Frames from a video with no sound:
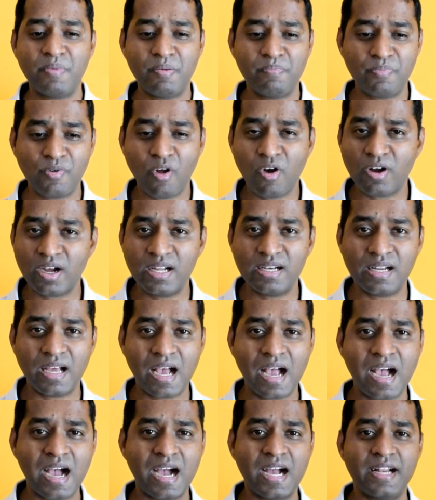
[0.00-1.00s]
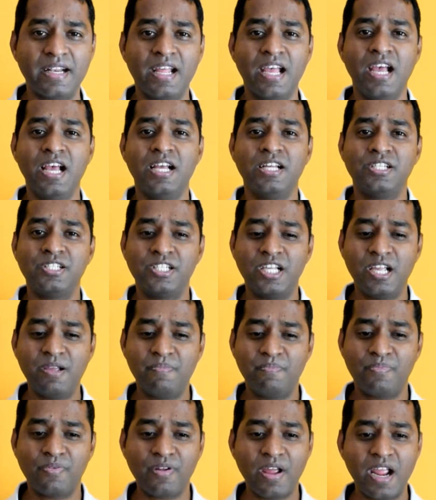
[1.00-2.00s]
a broken heart. She
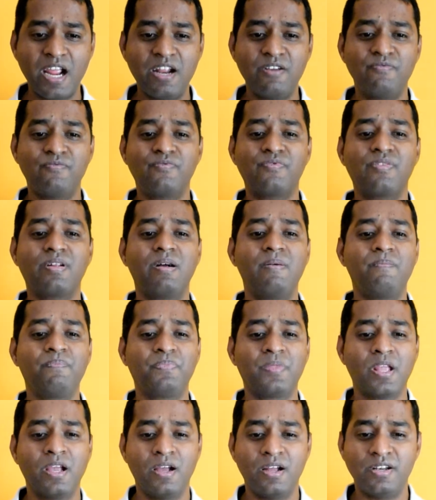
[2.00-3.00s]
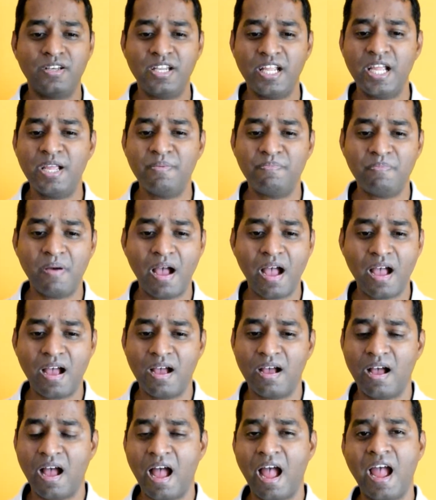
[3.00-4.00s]
prayed from deep
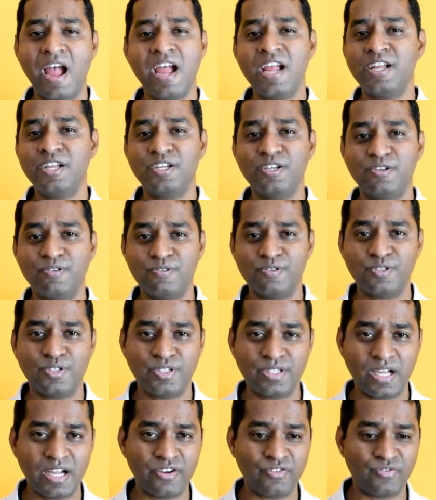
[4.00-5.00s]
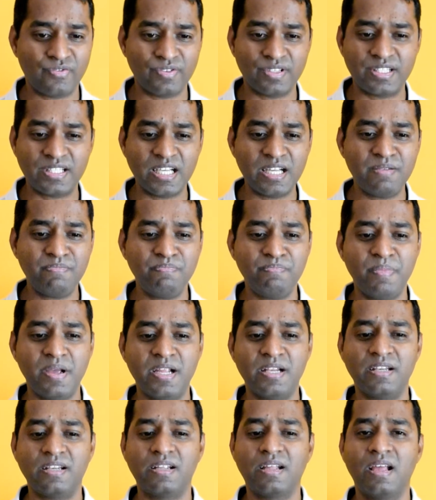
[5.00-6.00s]
anguish and
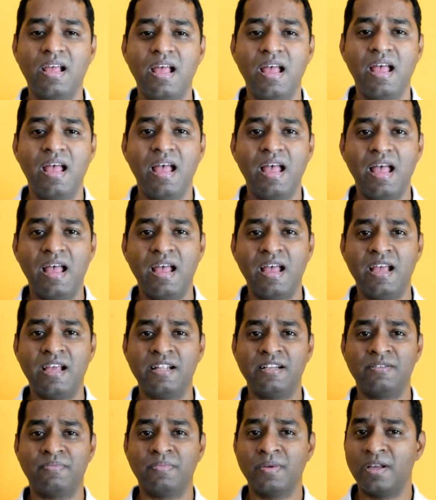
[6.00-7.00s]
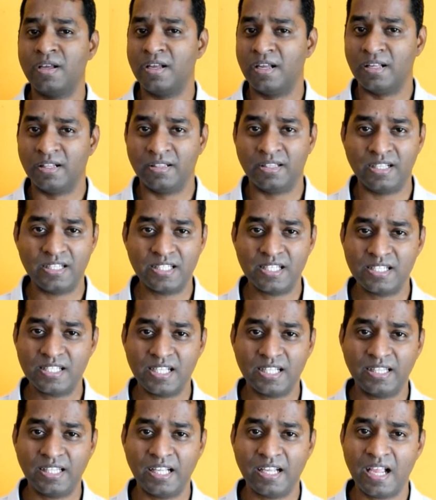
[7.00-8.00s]
resentment. And this is
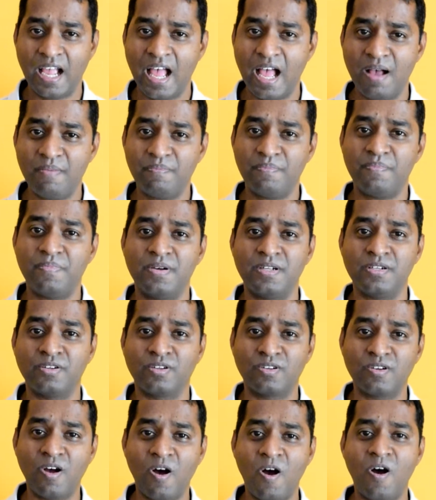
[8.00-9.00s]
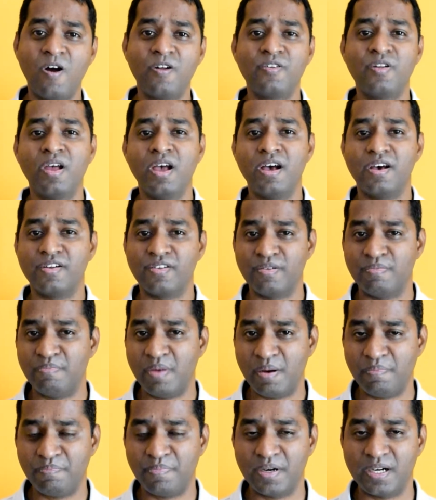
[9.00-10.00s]
the thing happened. God
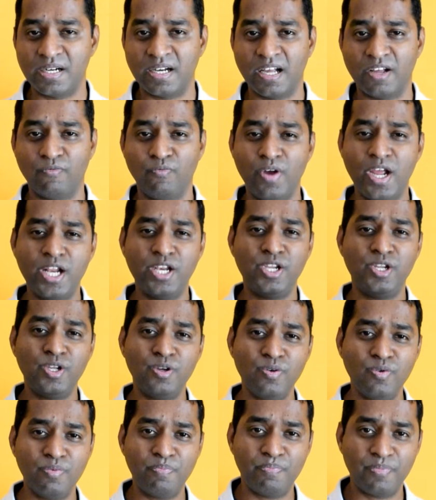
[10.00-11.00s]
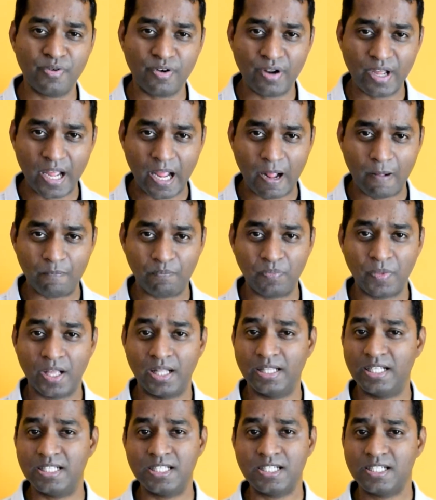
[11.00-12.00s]
remembered her. When you pray,
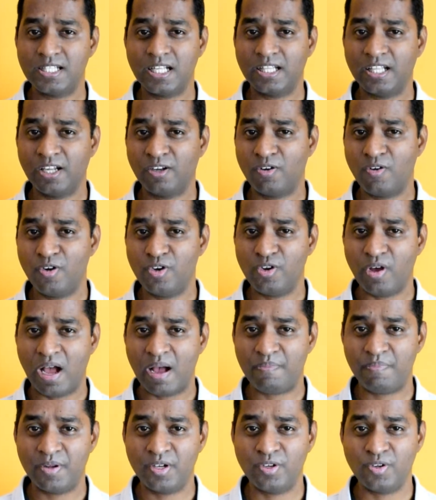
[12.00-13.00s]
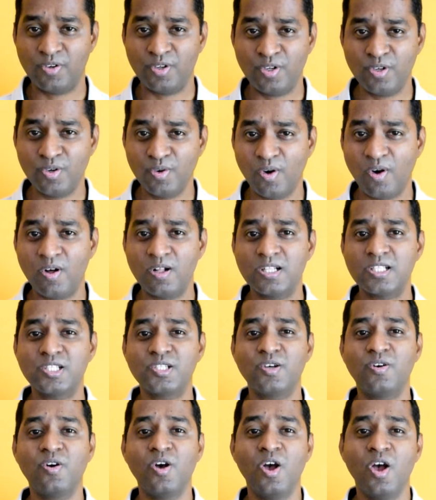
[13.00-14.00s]
this is the thing going to happen to you
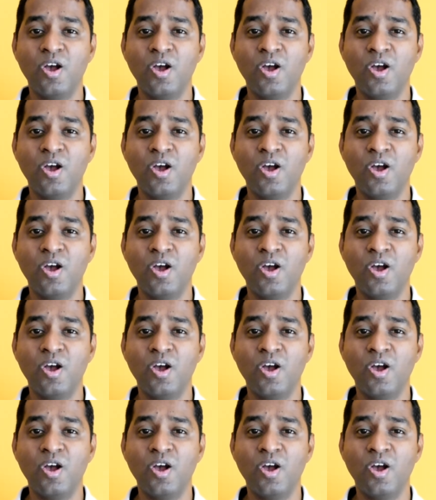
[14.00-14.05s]
also.